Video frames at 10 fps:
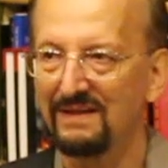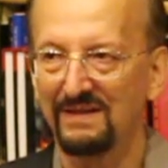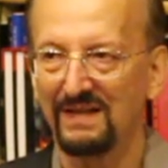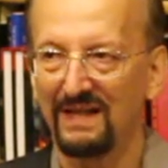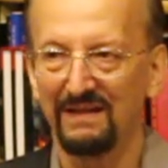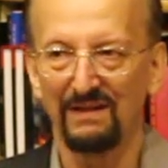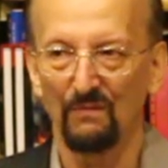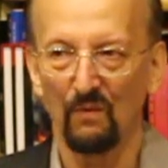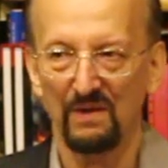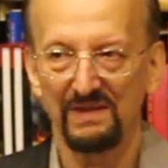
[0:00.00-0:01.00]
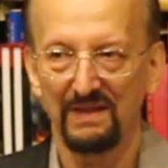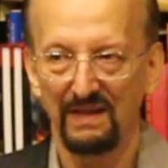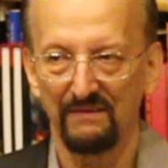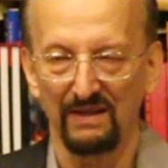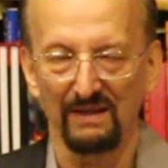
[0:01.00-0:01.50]
to say that it wasn't
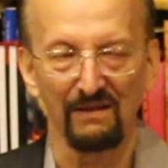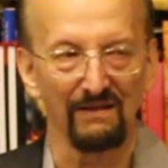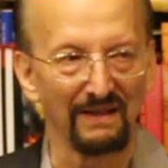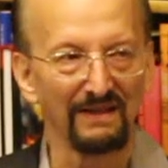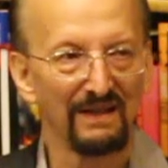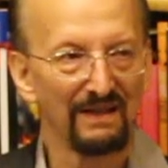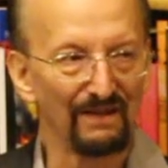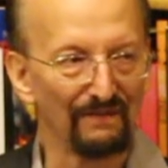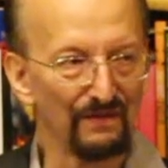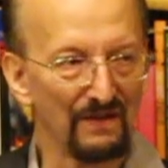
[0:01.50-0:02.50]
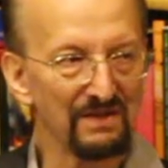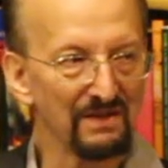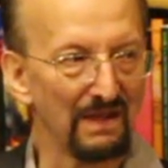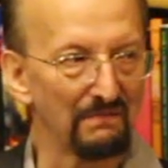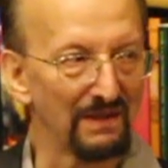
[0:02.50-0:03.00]
heavy going the
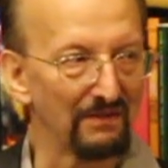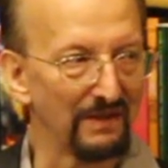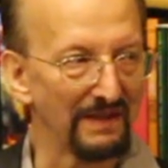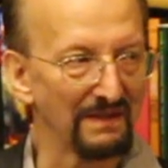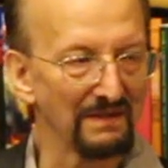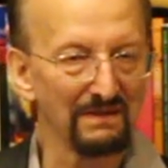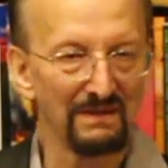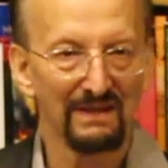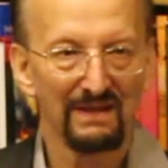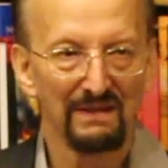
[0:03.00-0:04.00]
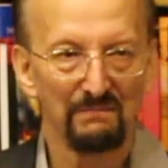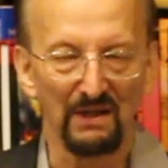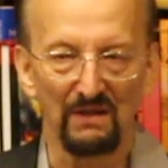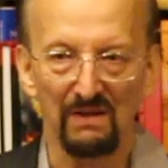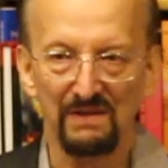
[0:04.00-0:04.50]
first time they read it.
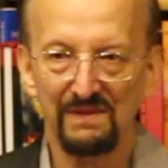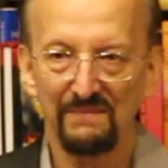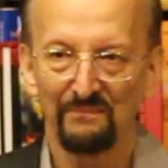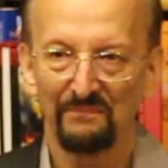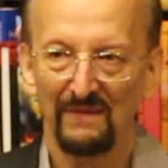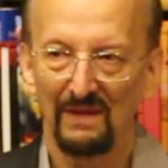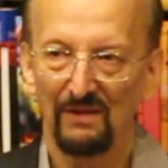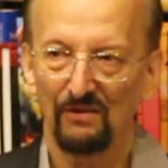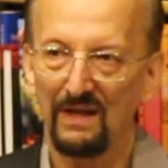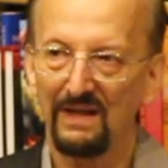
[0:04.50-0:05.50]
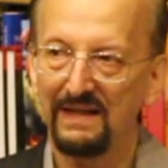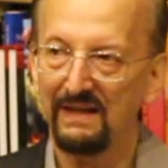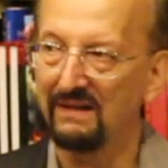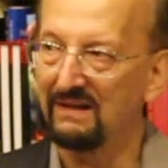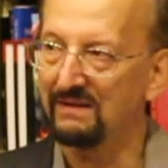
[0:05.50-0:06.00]
Because
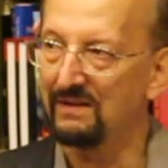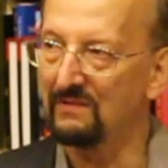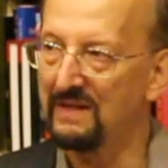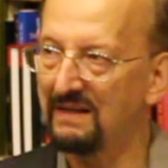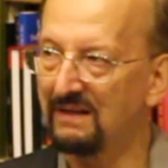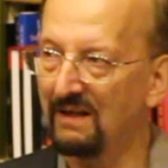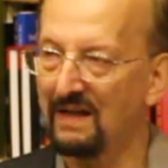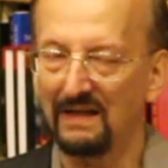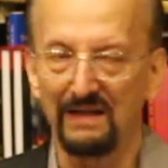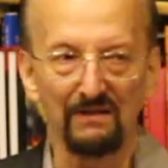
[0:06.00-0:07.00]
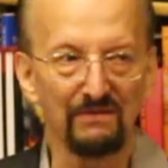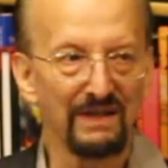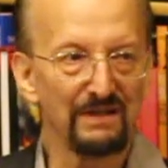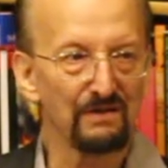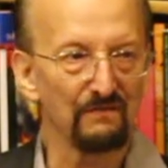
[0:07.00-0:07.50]
Crowley, to read Crowley, you
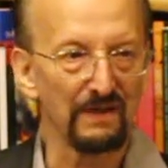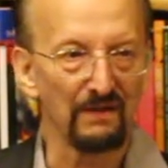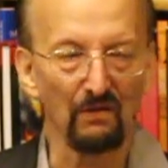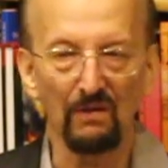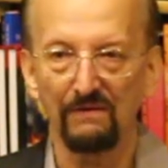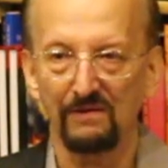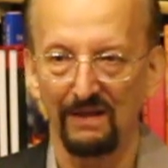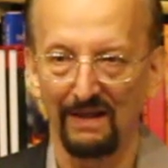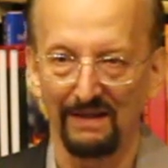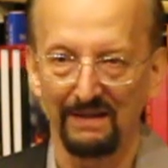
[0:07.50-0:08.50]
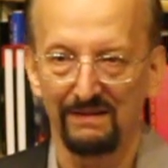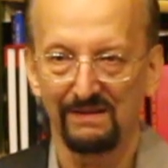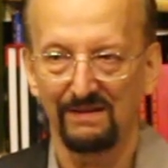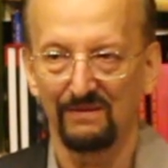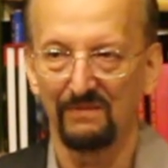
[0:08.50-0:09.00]
need to have read all of Crowley
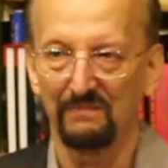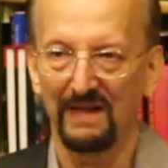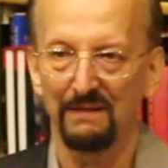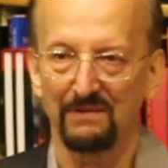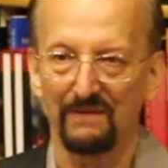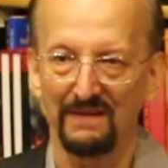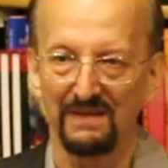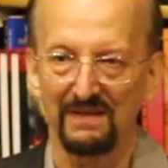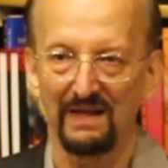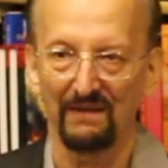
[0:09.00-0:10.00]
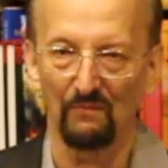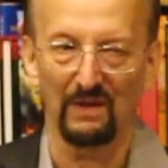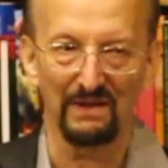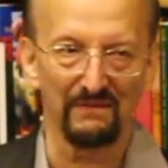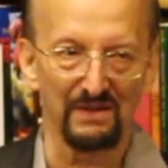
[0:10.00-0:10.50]
to be able to understand
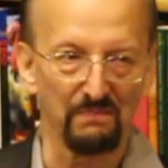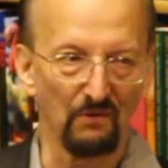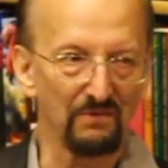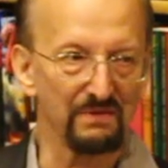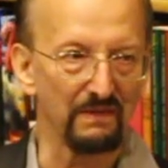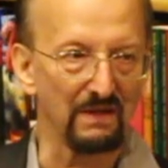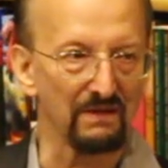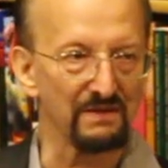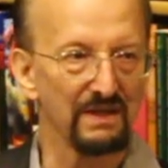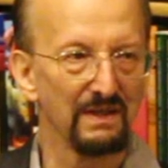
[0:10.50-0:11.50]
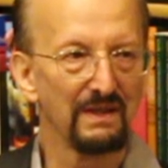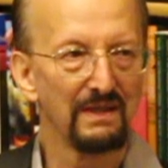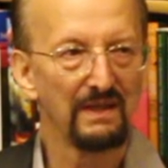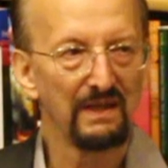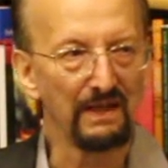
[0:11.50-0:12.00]
one of his books, because
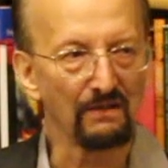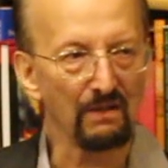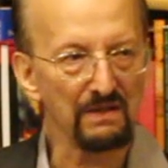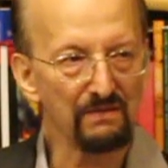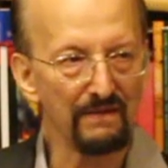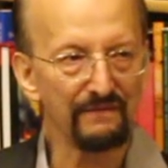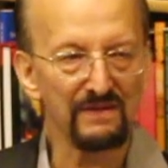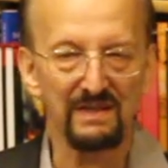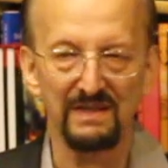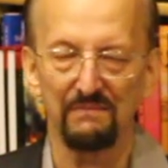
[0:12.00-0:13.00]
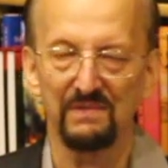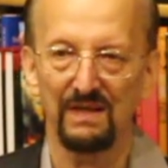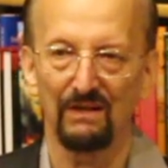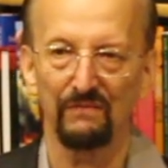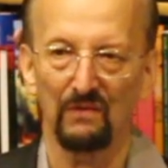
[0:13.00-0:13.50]
he cross-references
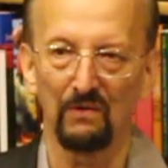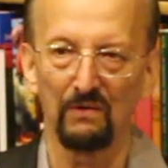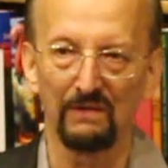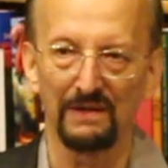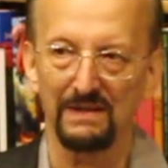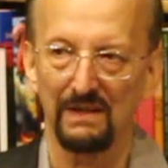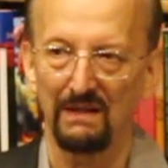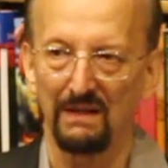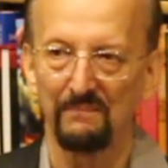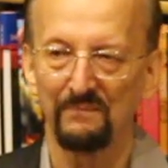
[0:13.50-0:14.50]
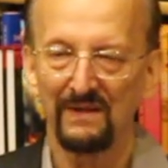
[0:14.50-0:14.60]
himself all the time.